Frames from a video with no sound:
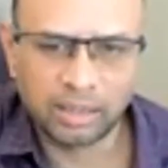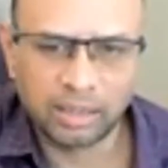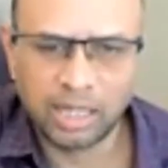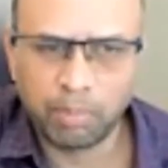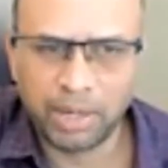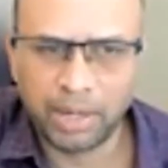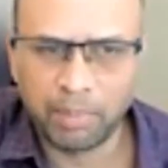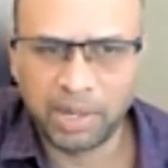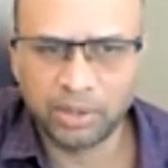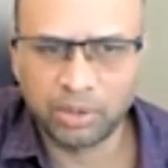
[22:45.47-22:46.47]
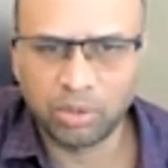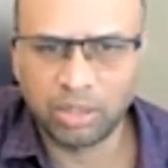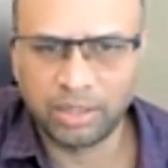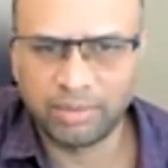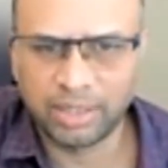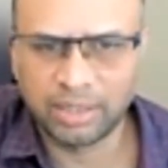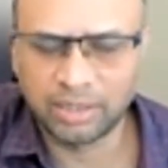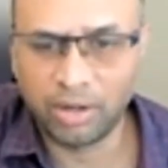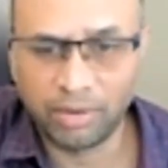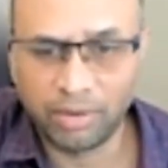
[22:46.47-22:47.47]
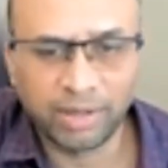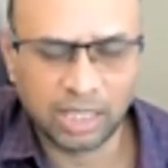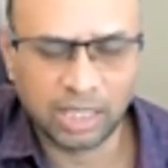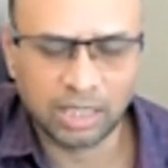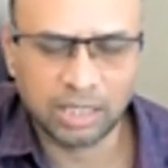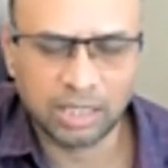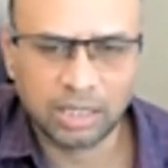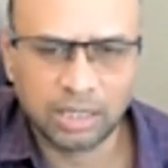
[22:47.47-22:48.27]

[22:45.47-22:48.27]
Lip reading: that played major role in your success?